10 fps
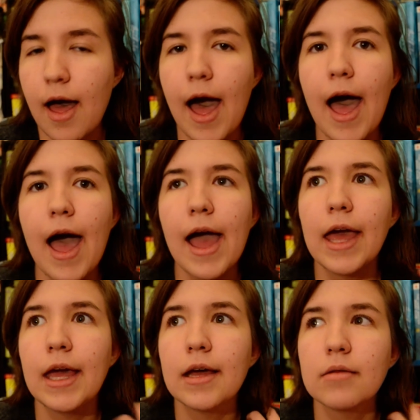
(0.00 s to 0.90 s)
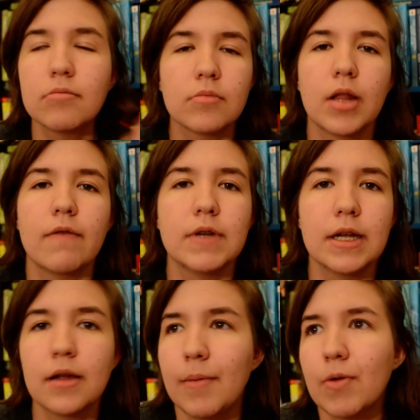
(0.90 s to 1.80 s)
I loved
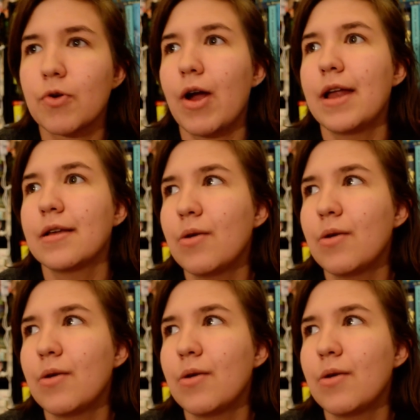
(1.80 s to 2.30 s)
it. I mean, it's great.